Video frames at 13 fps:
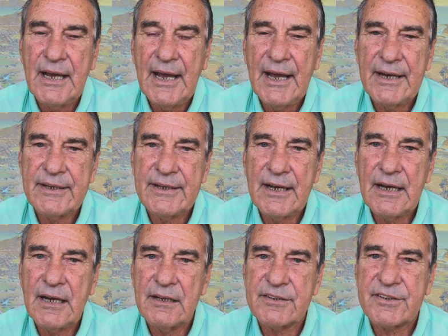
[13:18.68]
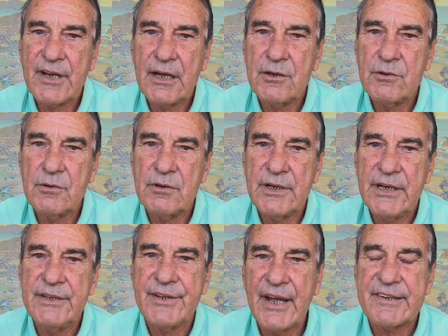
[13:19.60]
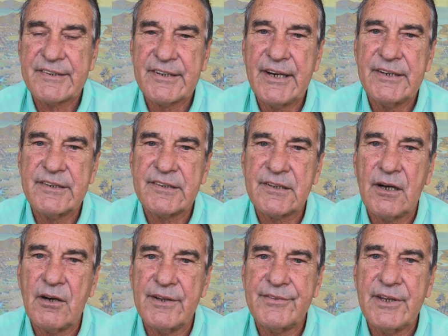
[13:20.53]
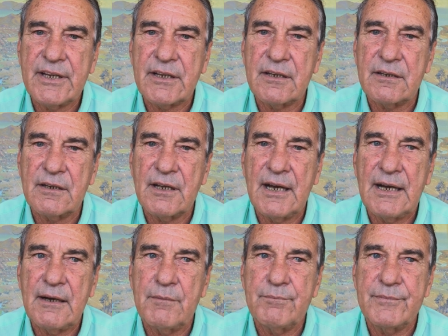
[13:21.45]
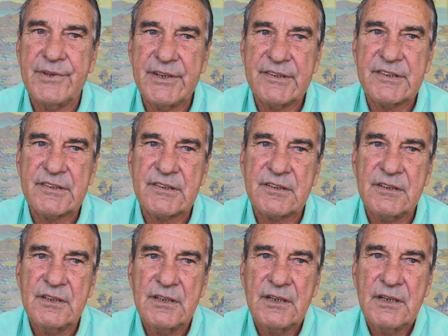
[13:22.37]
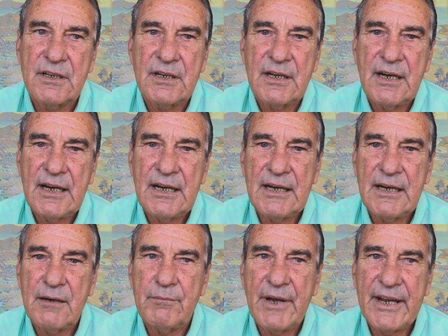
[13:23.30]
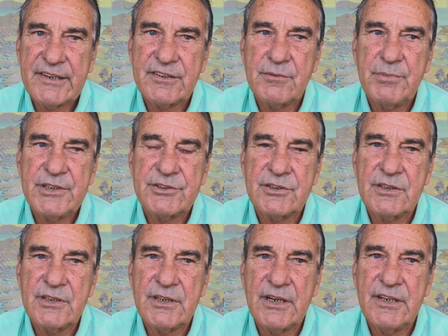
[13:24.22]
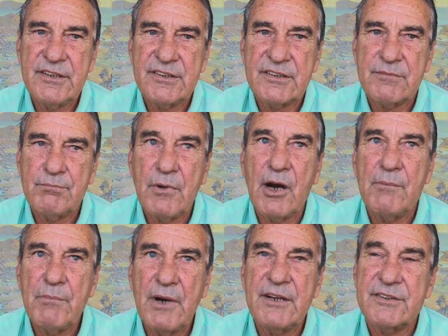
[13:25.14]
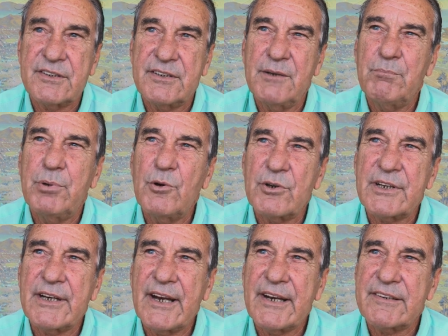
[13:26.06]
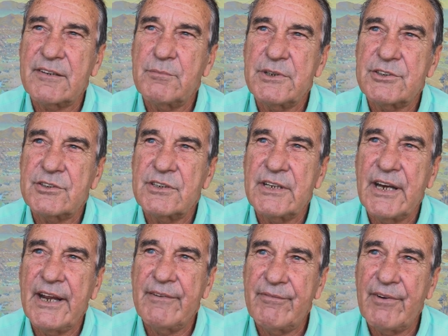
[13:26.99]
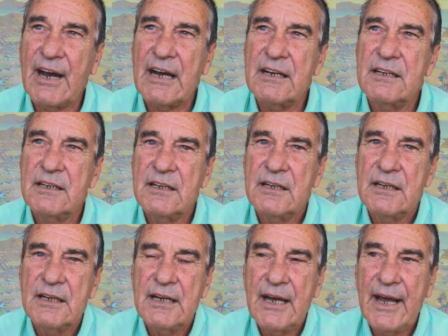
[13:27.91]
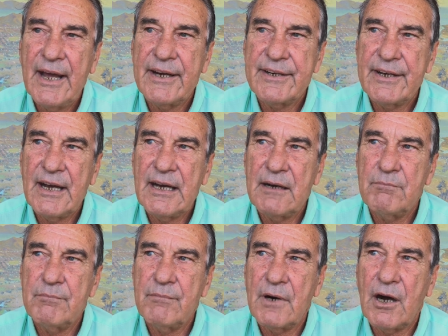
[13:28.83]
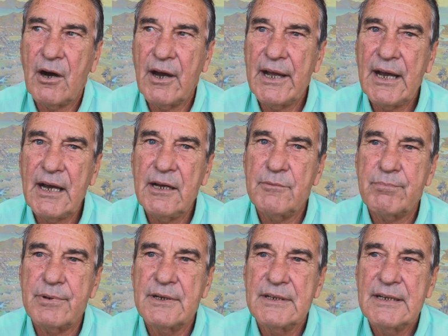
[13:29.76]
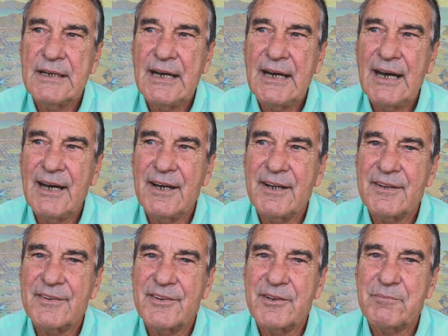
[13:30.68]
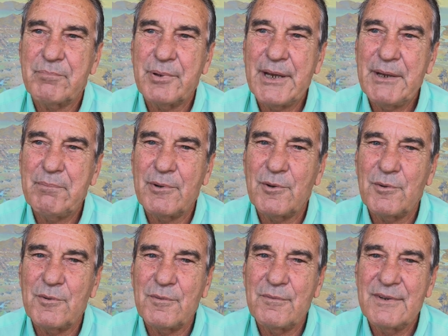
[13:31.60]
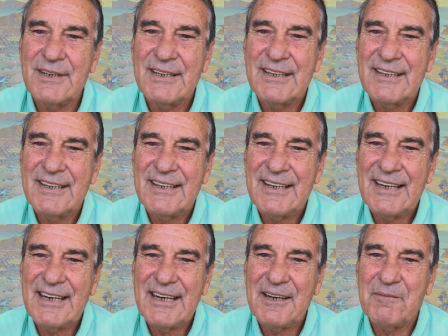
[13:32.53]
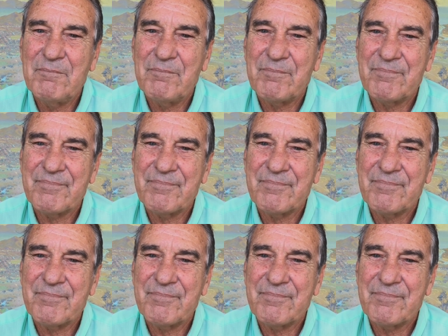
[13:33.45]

And uh, so, in that sense, I think um, this um, exhibition is my most important exhibition ever. And um, I hope uh, that people um,